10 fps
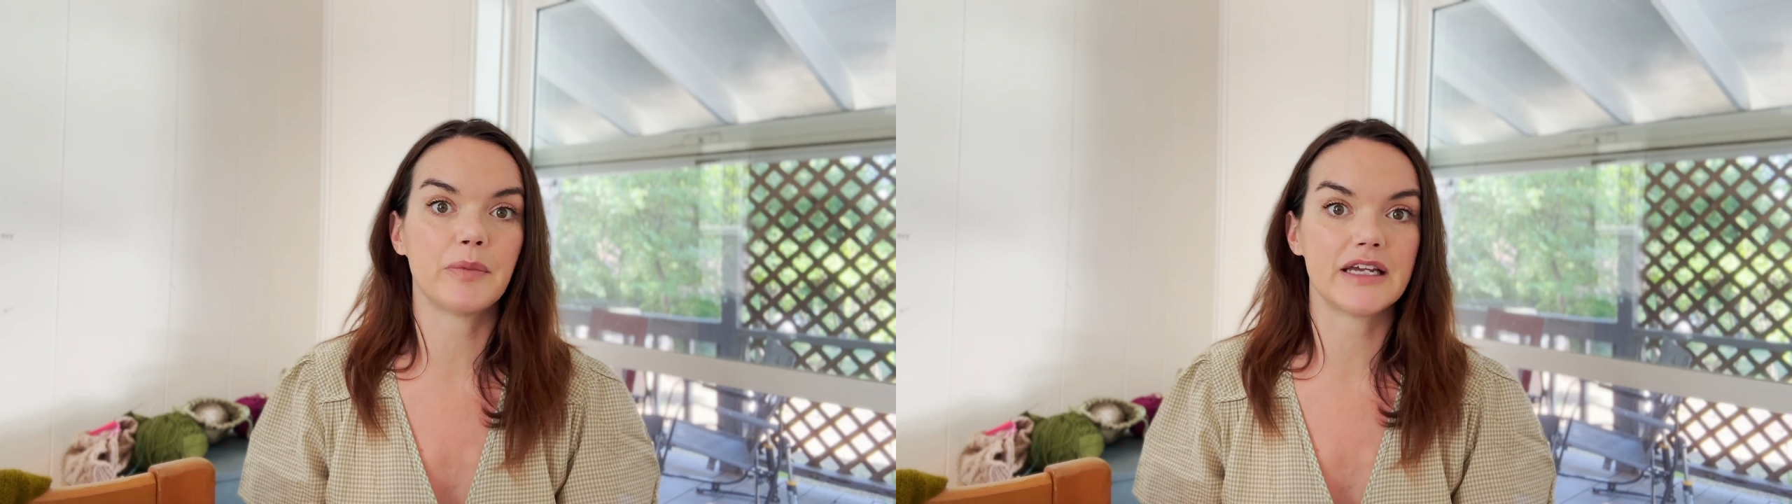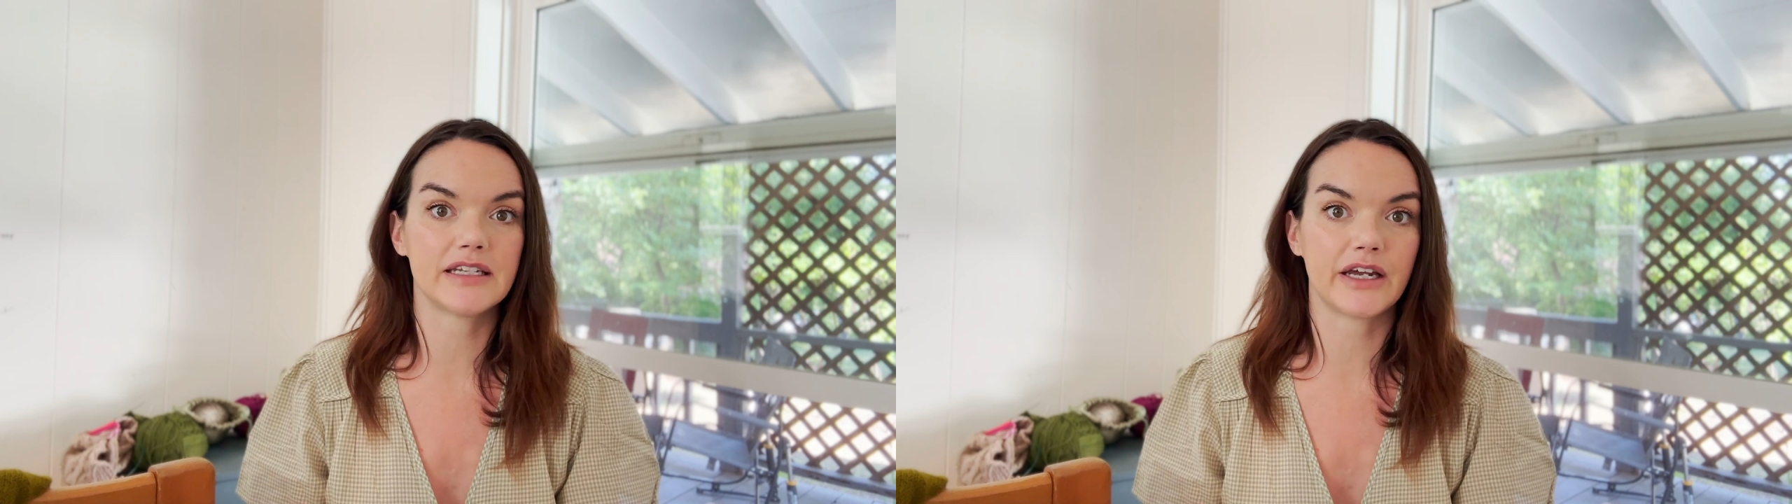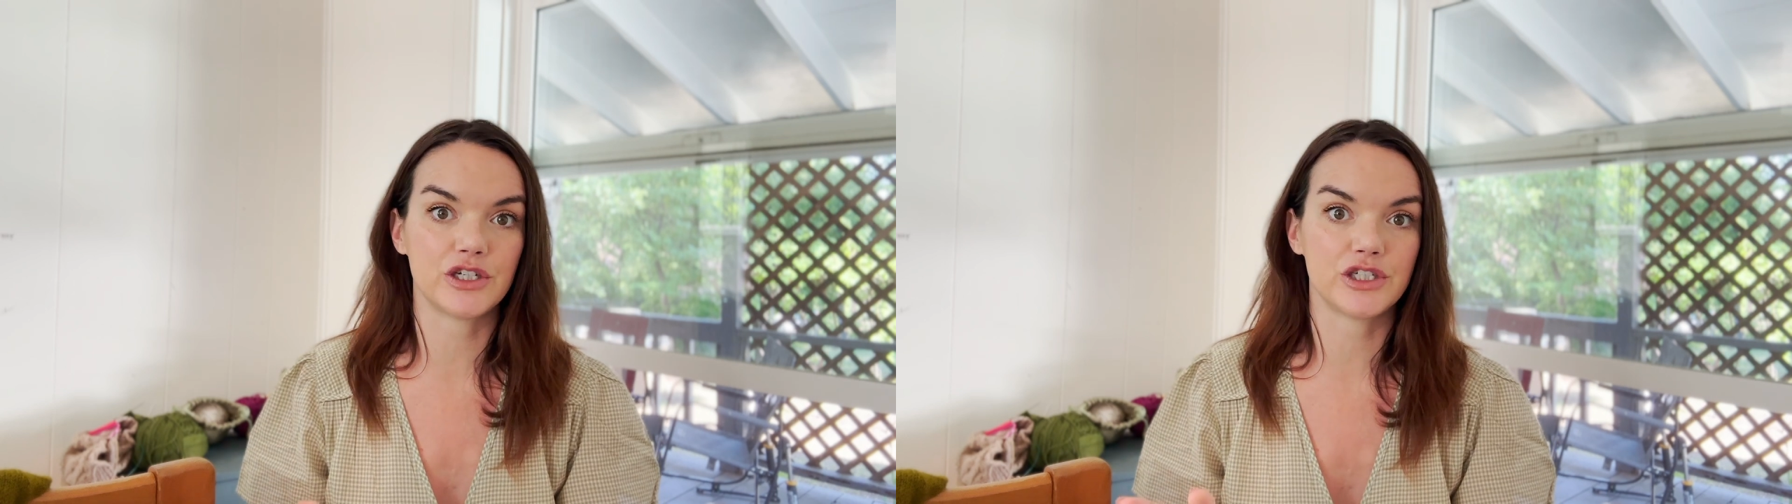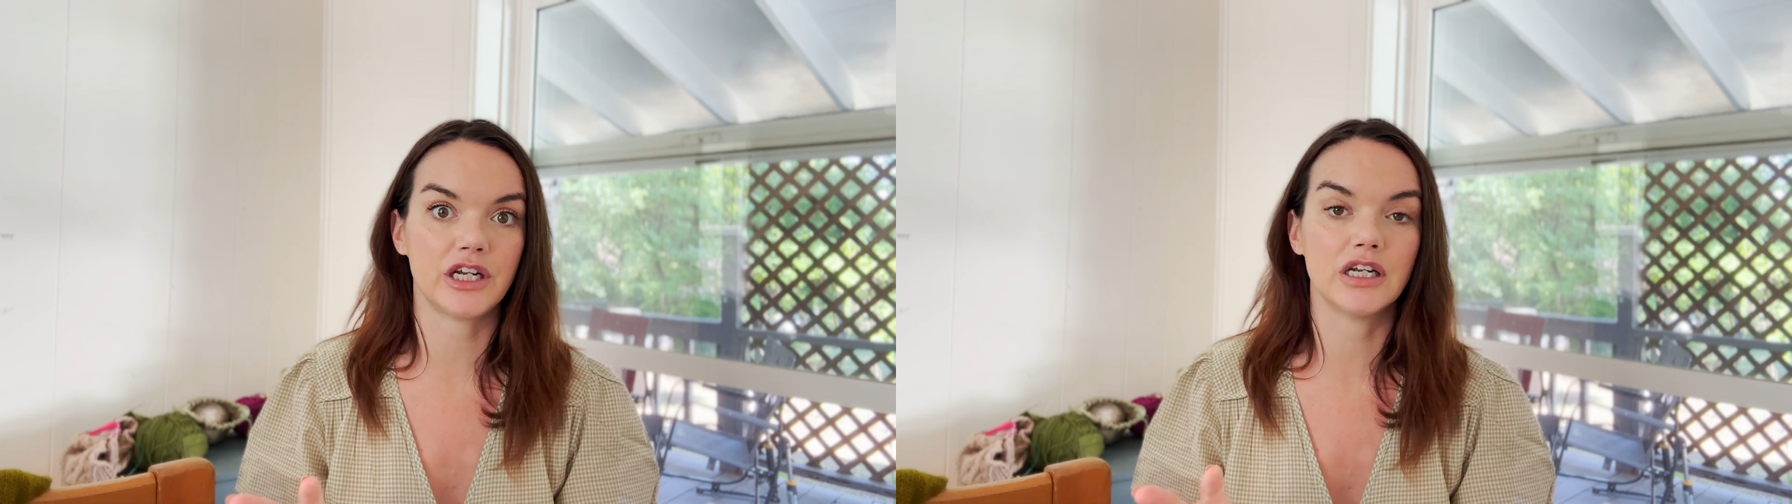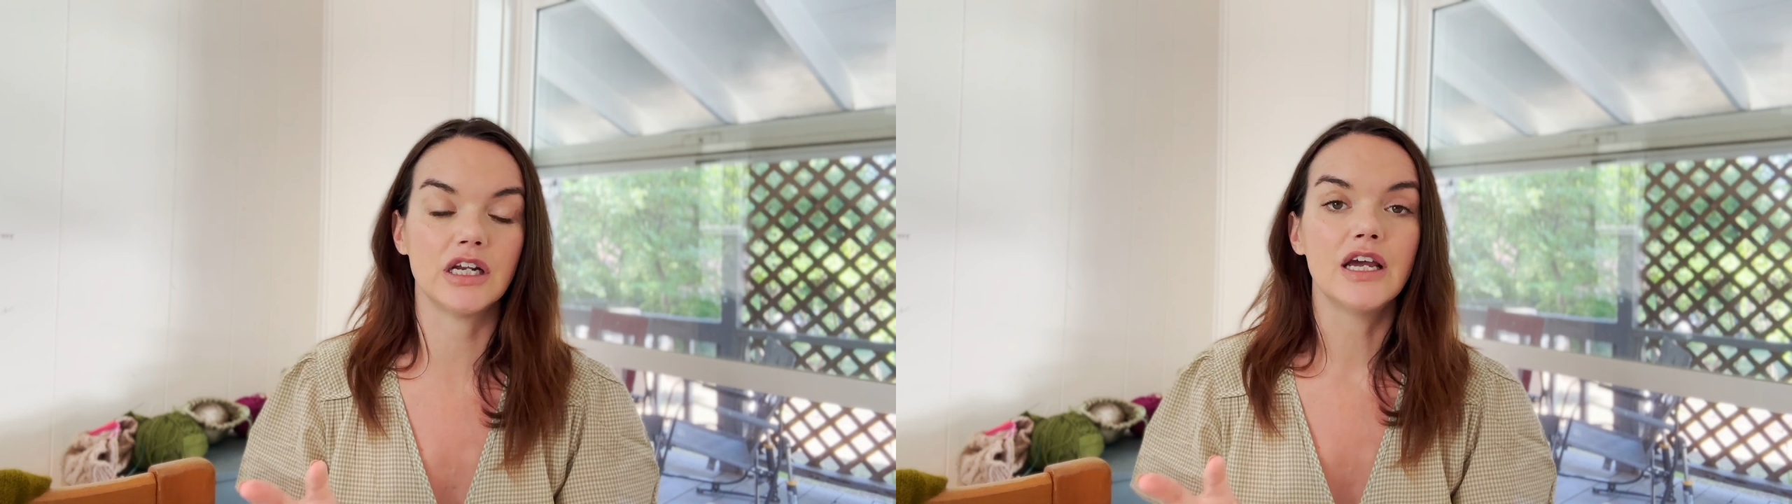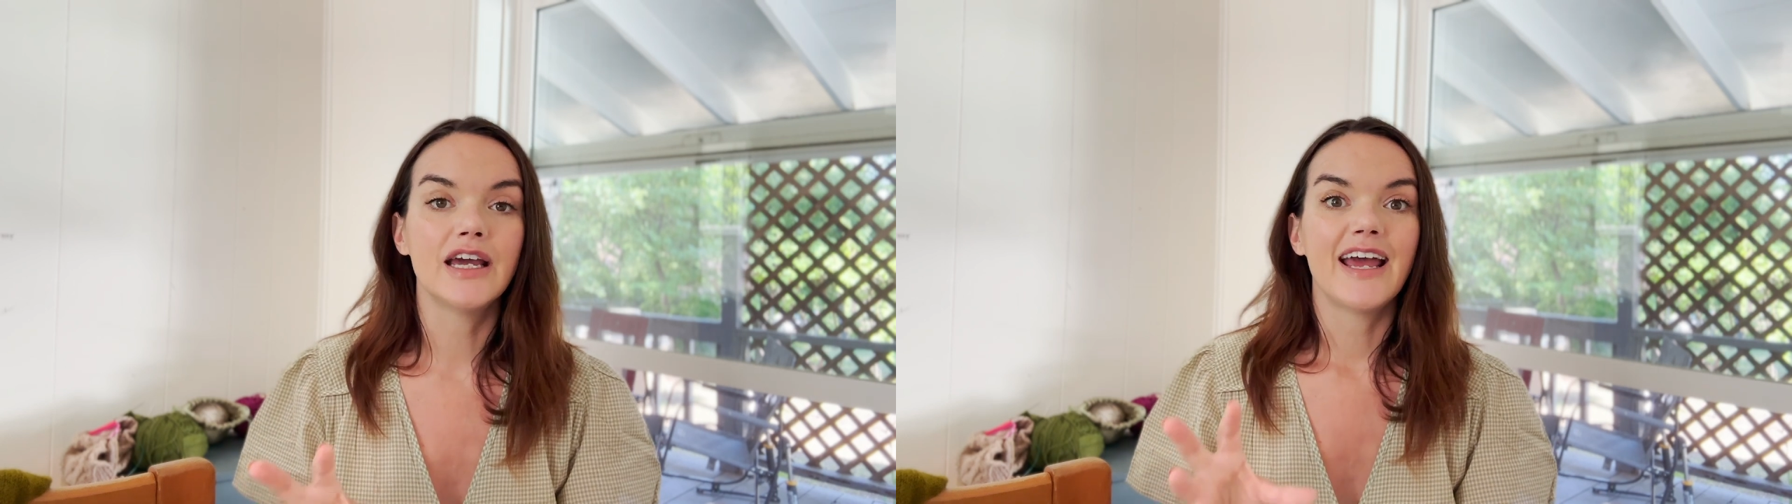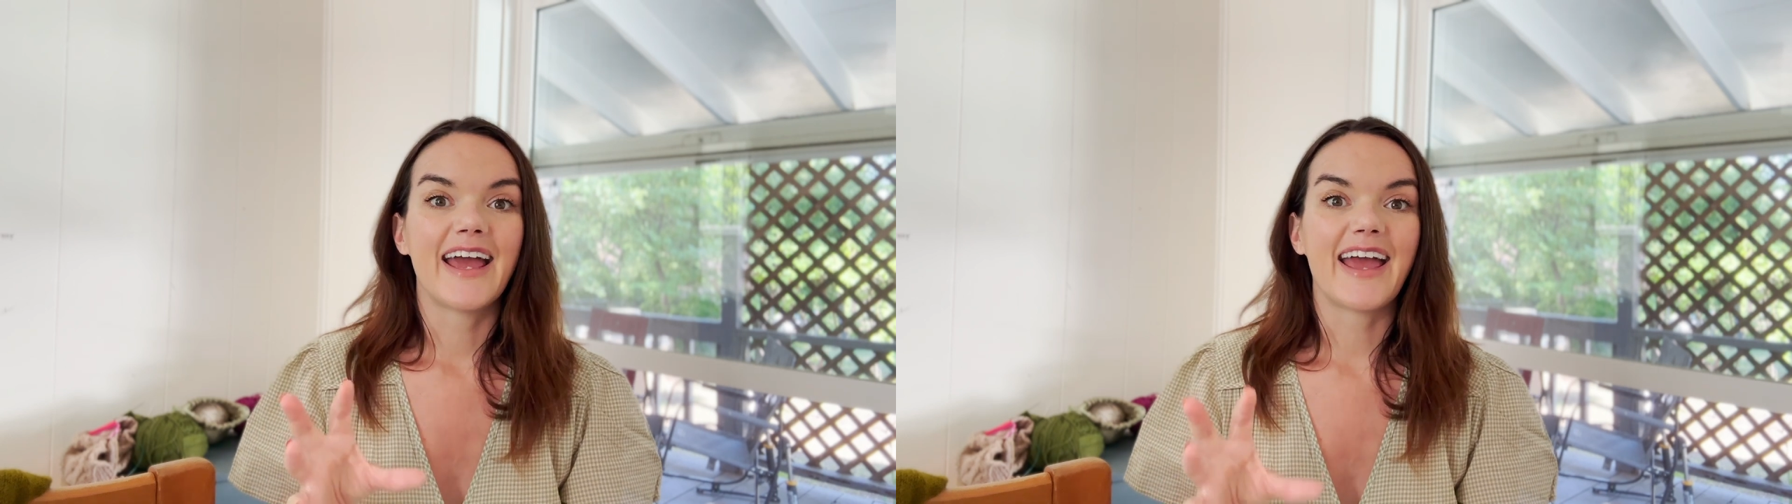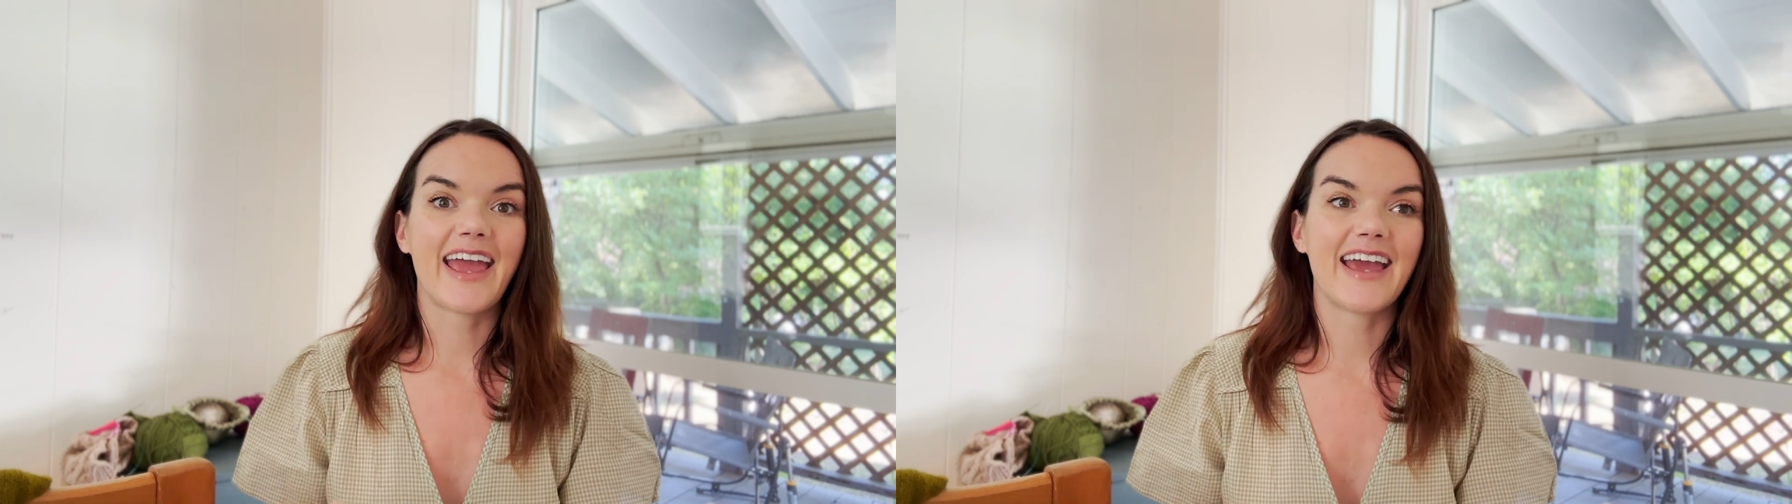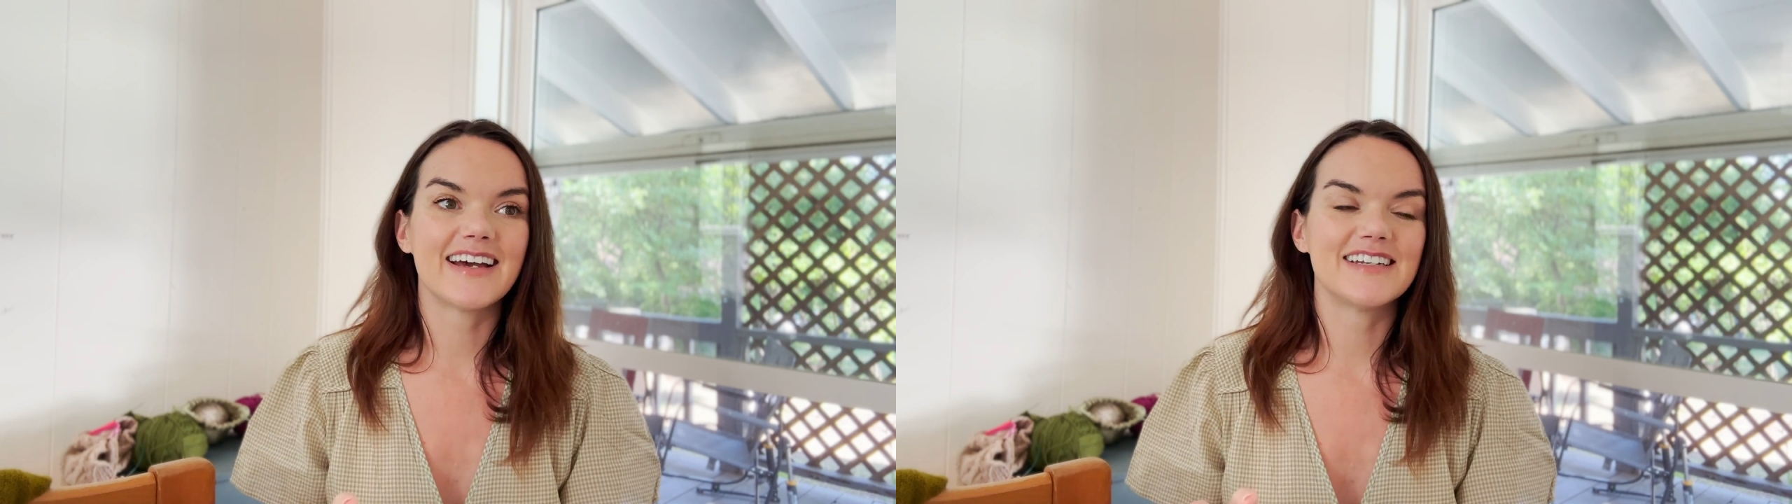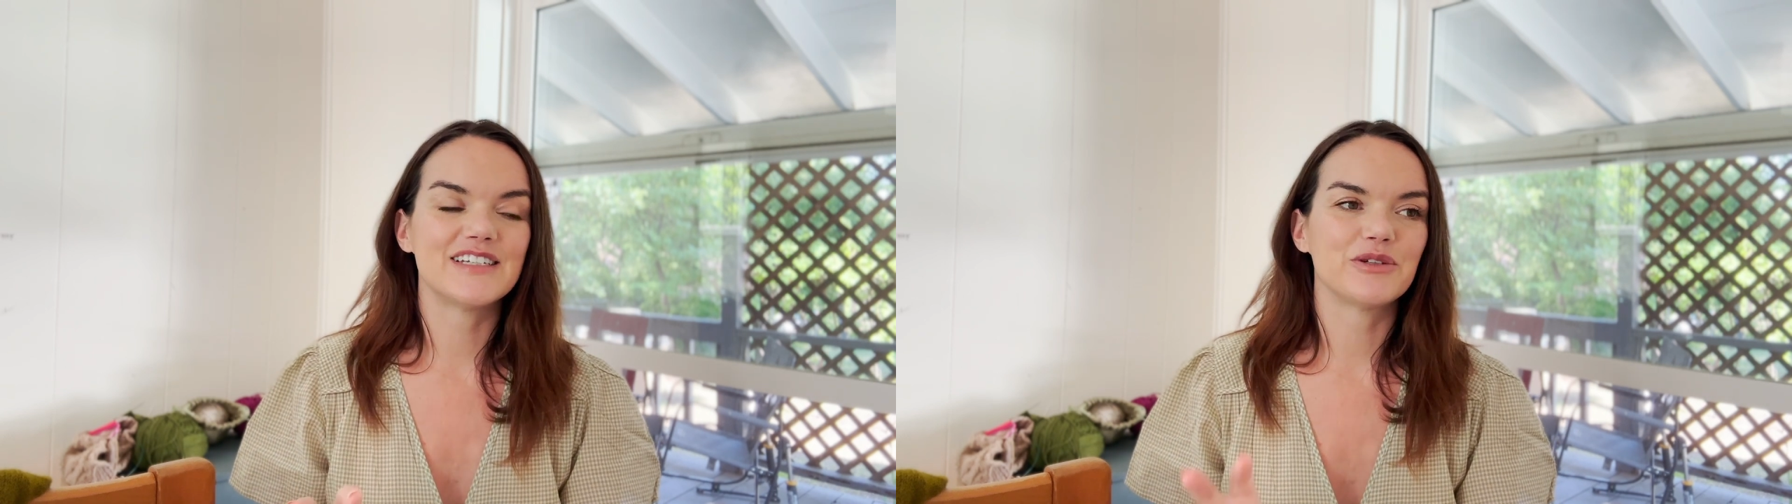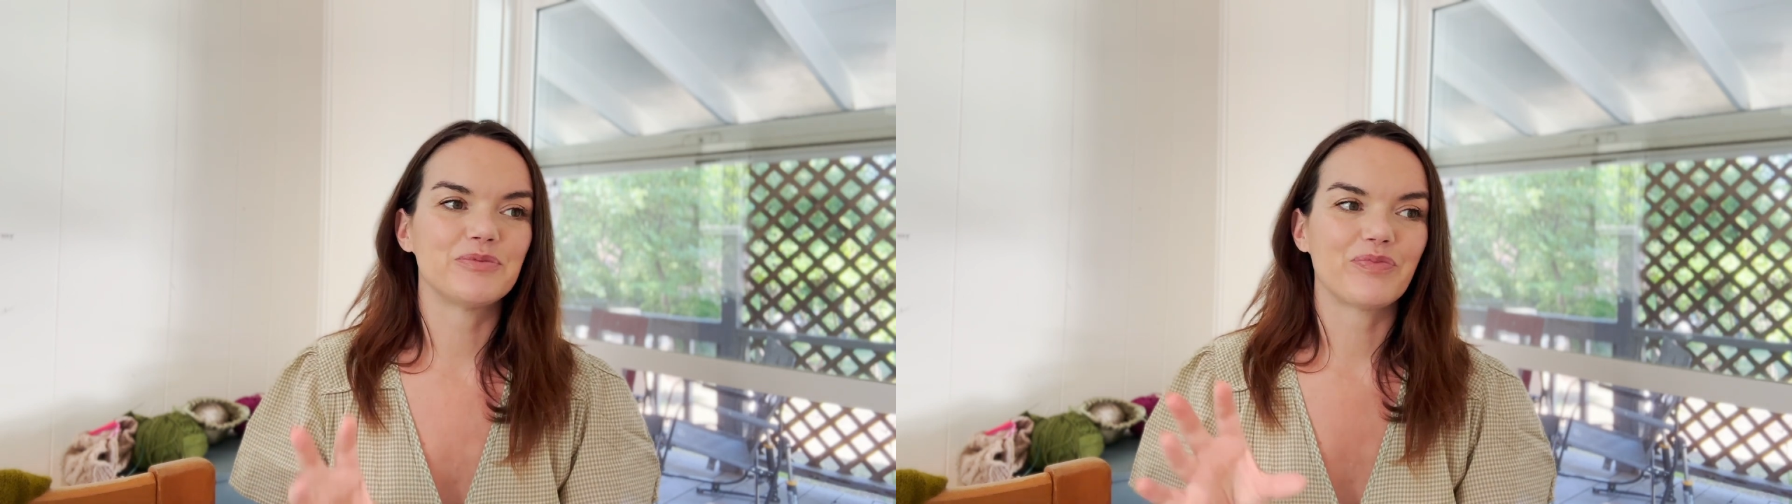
attention. And